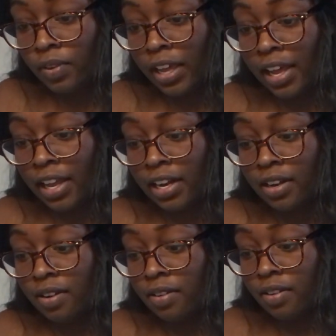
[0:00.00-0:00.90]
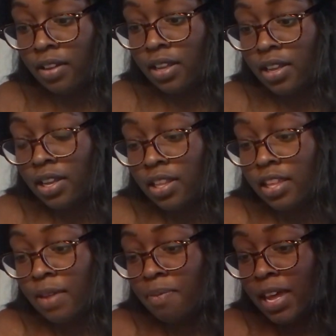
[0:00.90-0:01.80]
And
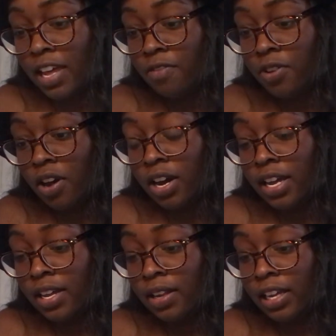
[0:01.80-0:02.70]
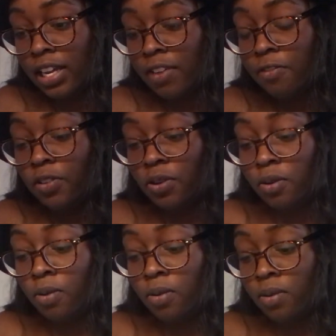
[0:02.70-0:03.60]
they may have not, like, if
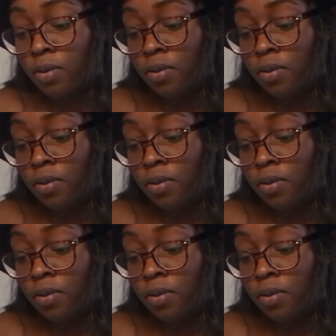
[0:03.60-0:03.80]
you